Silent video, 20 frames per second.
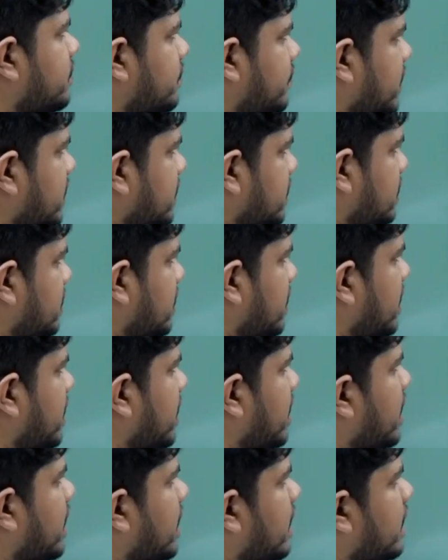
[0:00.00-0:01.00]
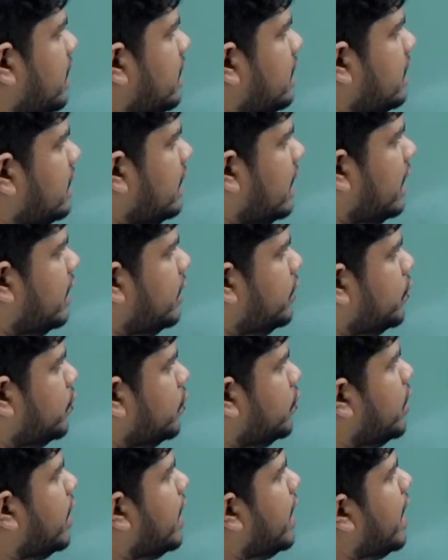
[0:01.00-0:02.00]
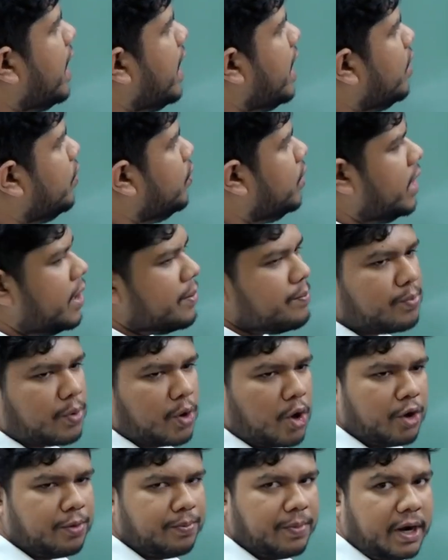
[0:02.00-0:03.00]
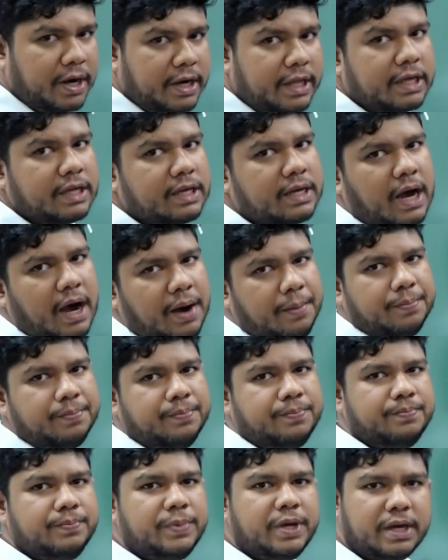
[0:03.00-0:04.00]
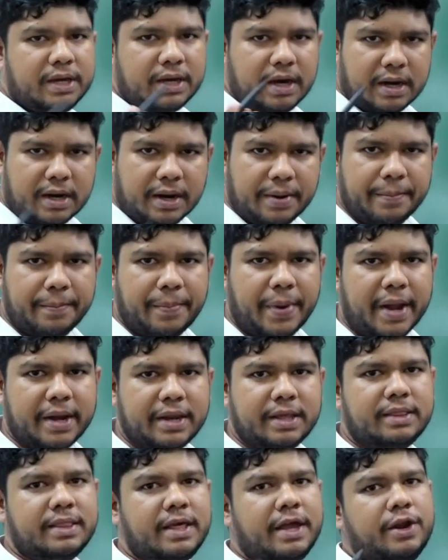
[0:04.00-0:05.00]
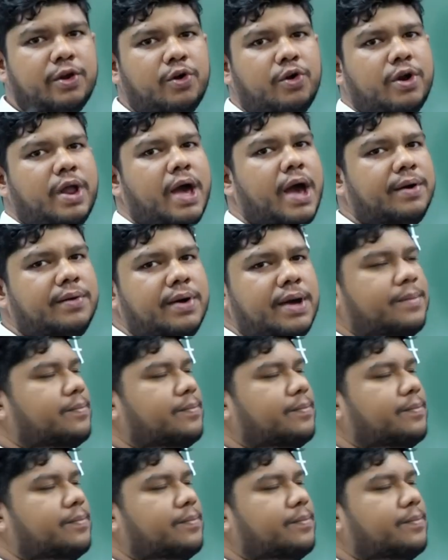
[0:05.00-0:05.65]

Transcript: first. Here do they have a employment income? Being a company, they don't have a